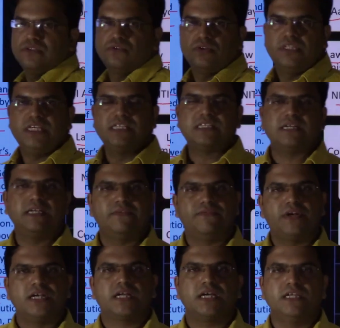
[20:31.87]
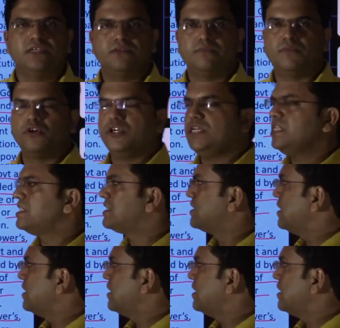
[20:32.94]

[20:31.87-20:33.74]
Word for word: So these are different kind of bodies,